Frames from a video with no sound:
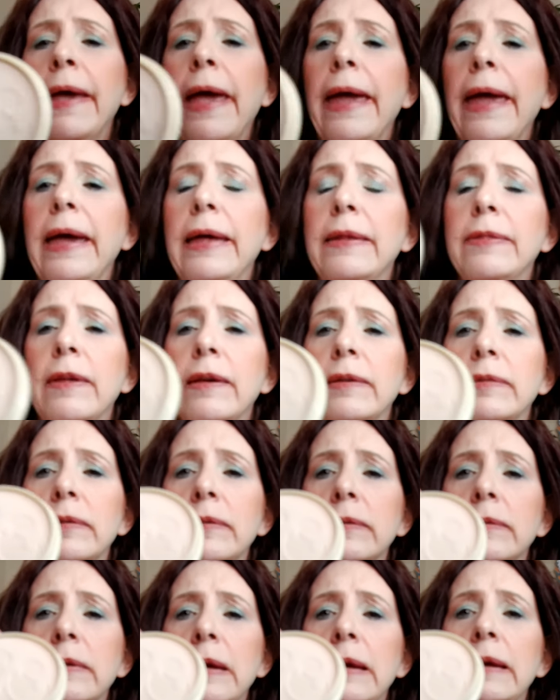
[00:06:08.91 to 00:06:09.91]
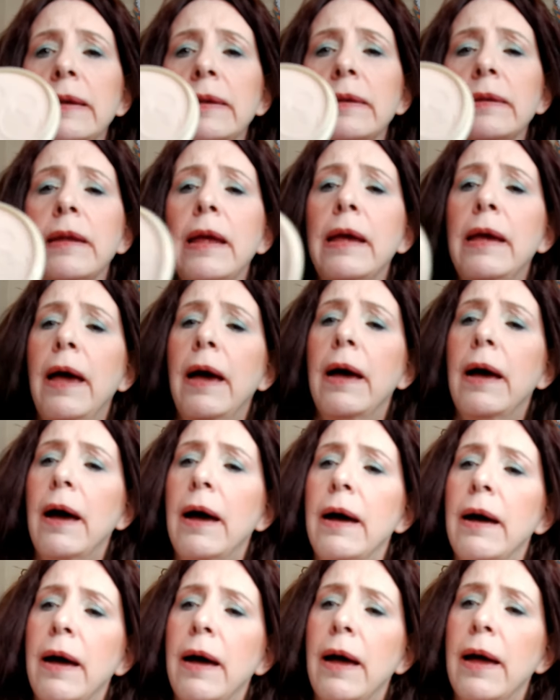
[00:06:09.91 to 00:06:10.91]
And this is in,
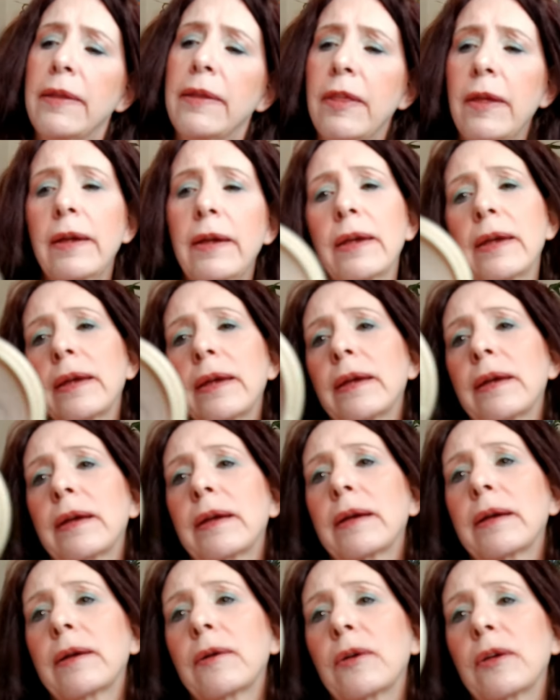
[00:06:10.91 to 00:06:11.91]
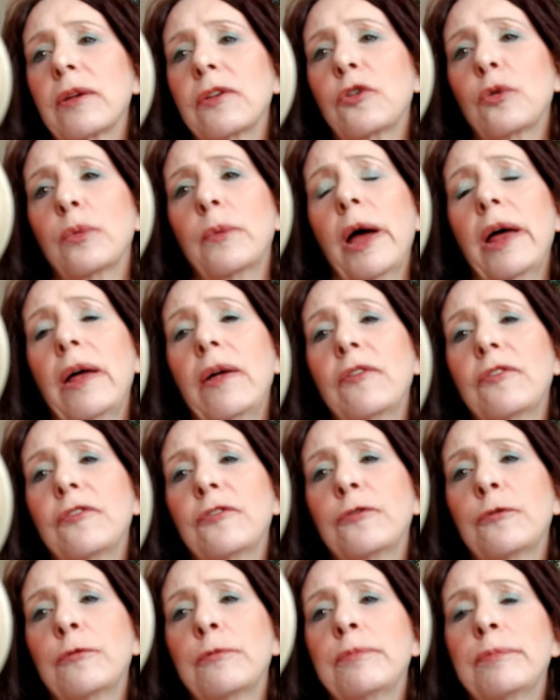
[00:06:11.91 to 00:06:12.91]
uh, I think, 12
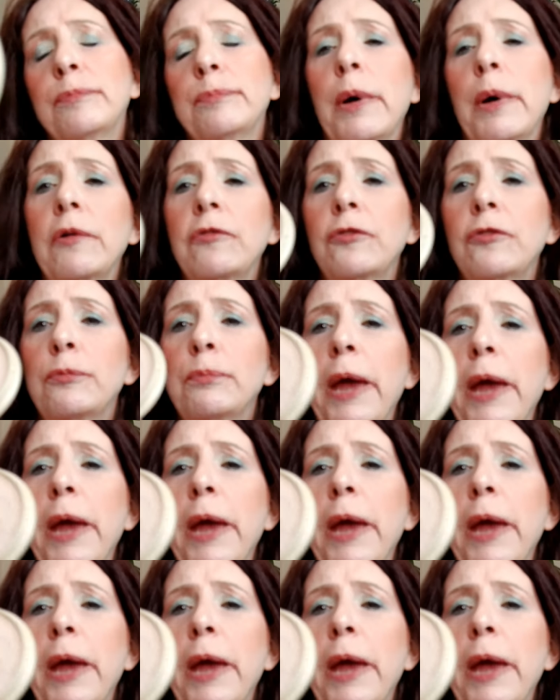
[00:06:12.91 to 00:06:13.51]
Buff